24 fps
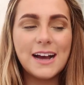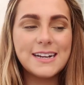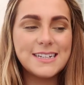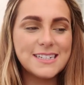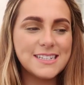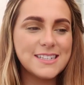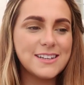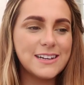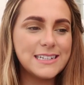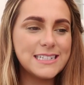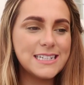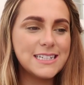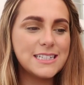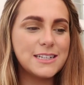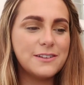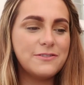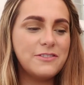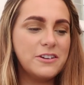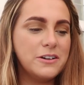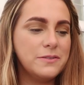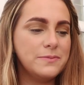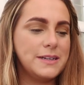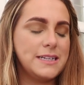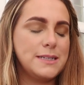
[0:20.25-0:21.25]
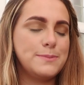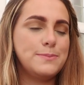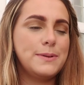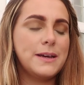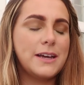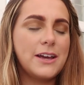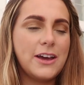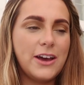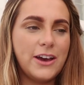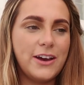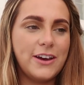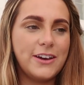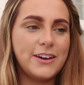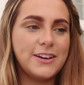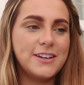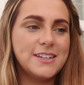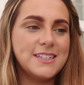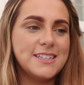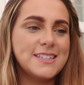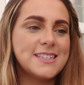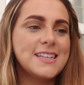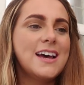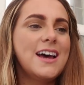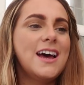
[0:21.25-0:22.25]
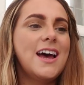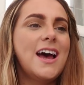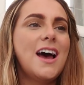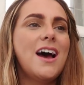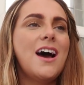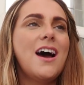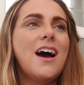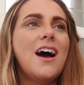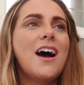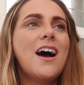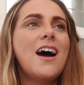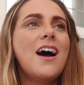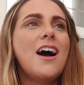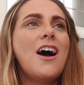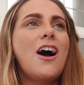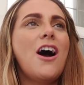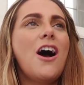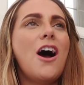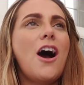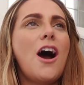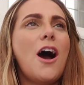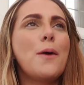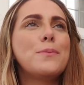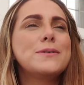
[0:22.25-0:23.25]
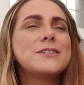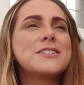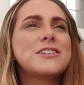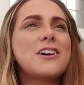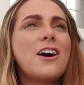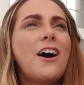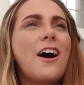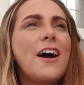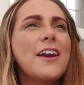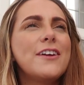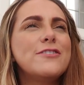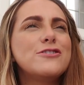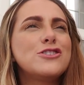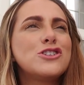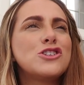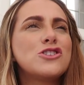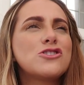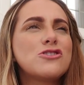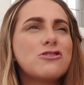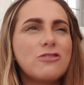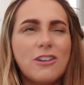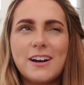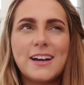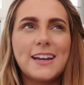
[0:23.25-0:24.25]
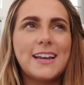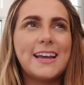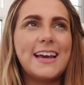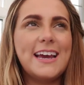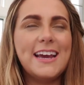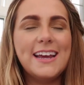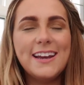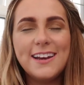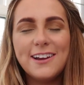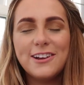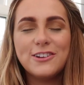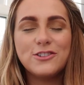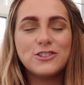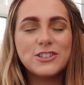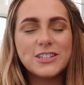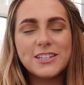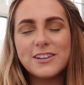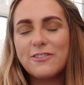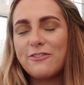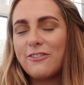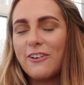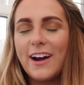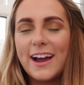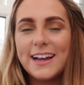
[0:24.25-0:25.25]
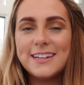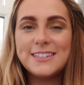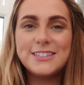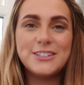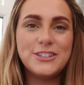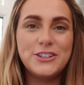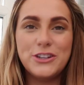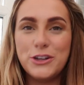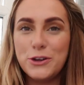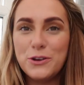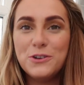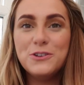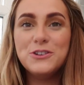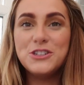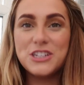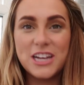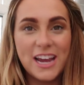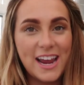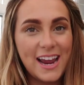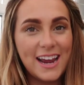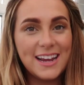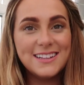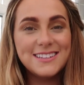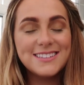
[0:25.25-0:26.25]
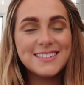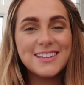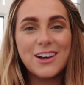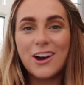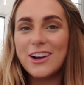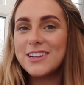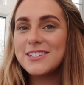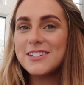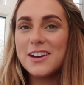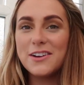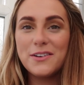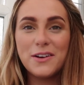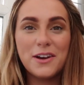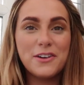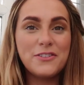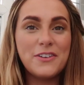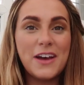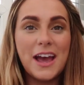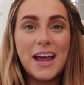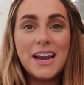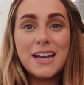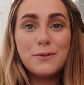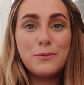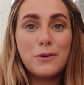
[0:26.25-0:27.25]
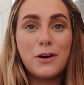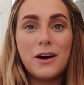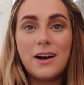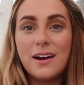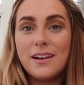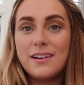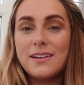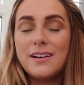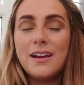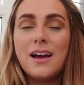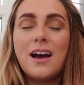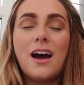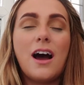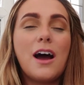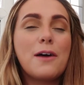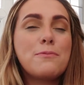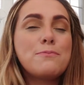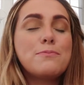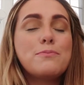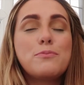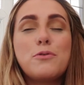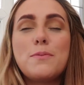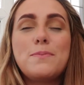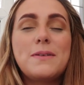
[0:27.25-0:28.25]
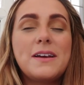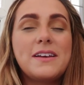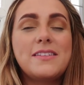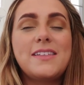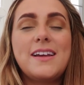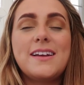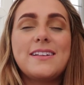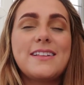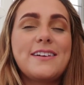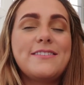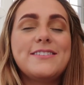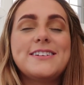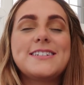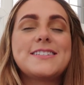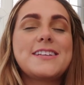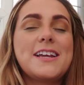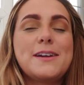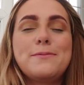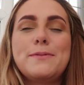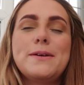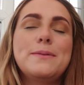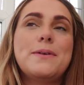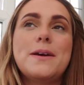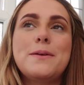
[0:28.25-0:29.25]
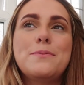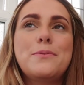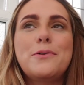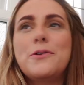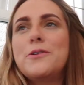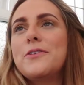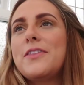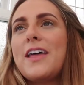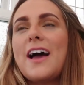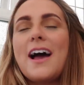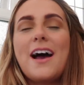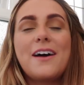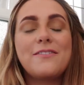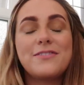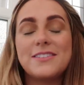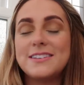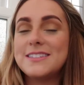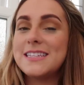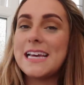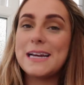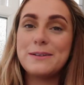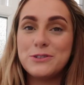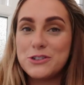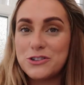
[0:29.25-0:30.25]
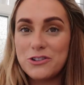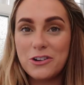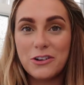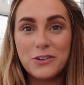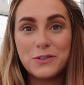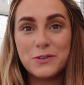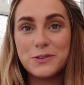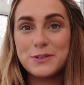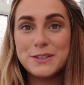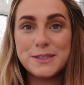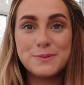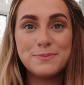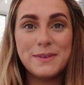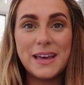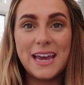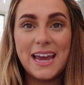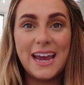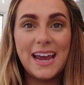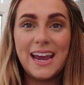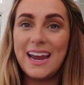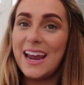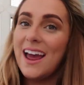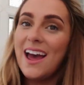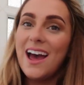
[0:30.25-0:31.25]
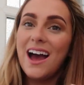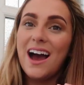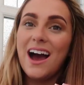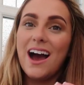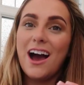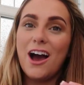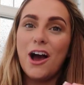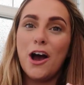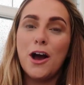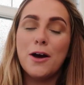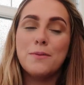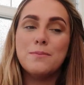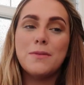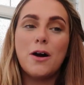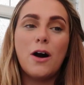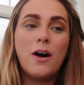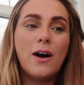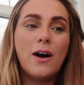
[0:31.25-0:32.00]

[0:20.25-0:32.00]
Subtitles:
I decided to film this because I was kind of struggling to find new jeans. I don't know if anyone, I probably think there is gonna be people that have the same struggle as me. I